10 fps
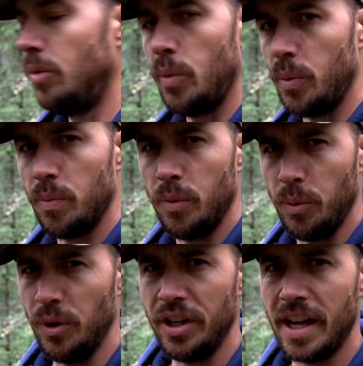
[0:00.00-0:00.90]
But we, we
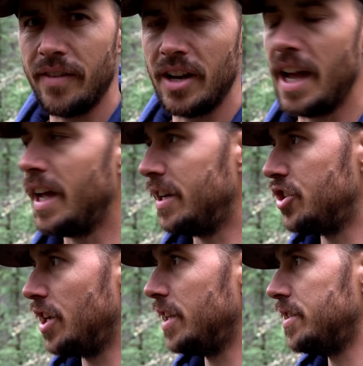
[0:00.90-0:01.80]
really haven't had a
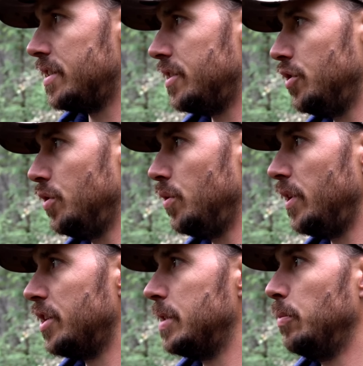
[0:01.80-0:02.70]
chance to
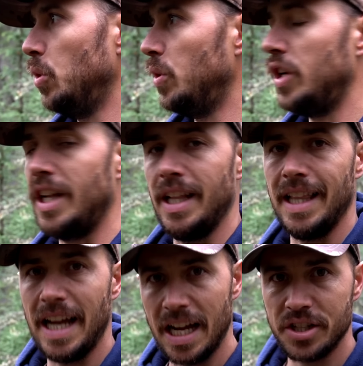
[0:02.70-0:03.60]
explore it a
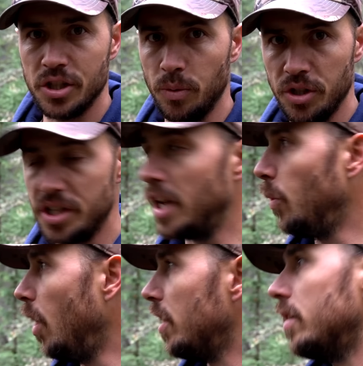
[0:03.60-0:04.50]
lot. So we're just kind
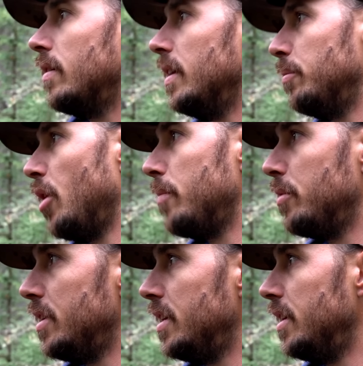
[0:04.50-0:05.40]
of walking around the
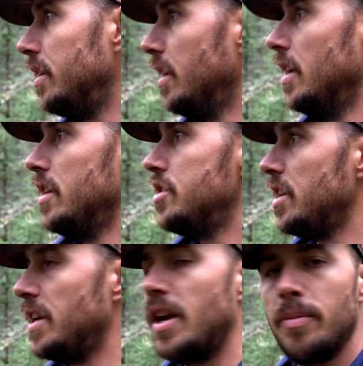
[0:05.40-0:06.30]
property,
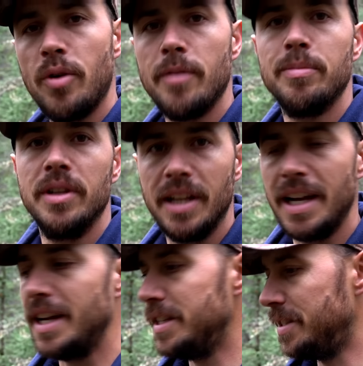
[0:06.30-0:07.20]
checking out our property
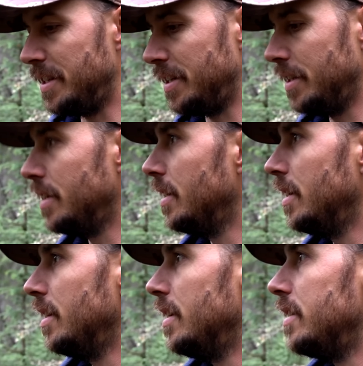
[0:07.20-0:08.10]
lines and
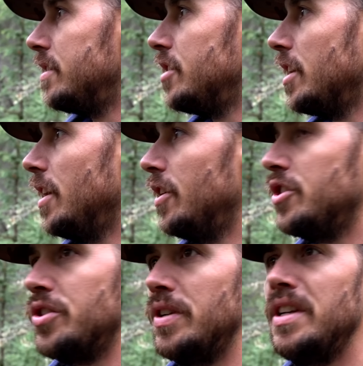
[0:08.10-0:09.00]
and checking out our
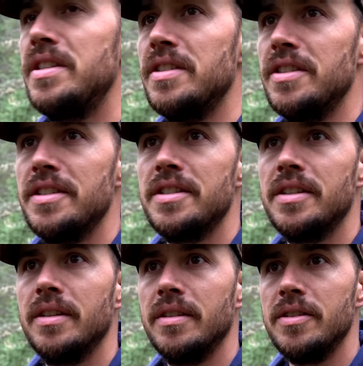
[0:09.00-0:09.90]
trees and just
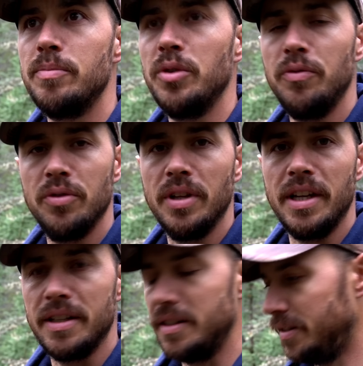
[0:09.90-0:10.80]
this beautiful
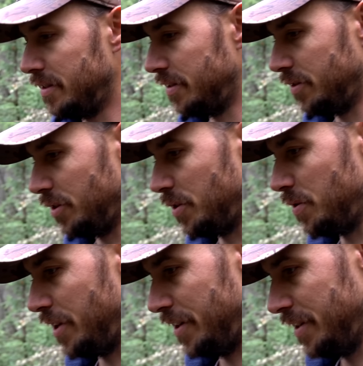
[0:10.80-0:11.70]
land. It's really cool
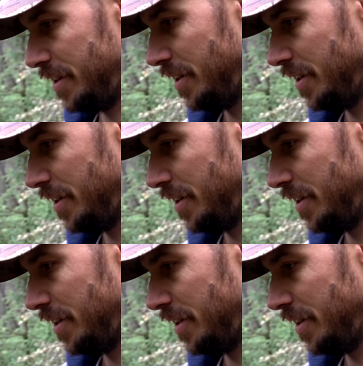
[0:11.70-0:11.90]
here.